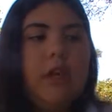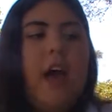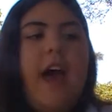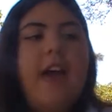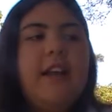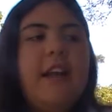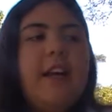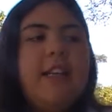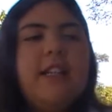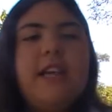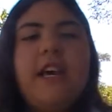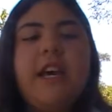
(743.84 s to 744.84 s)
And
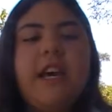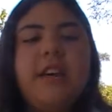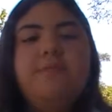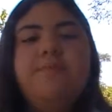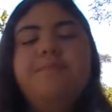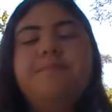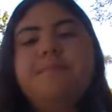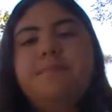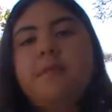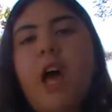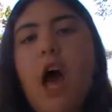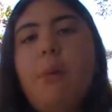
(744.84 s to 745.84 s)
lastly,
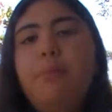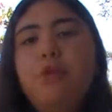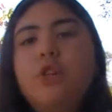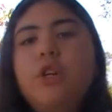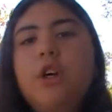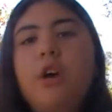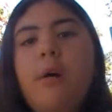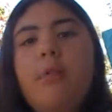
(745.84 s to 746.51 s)
a book.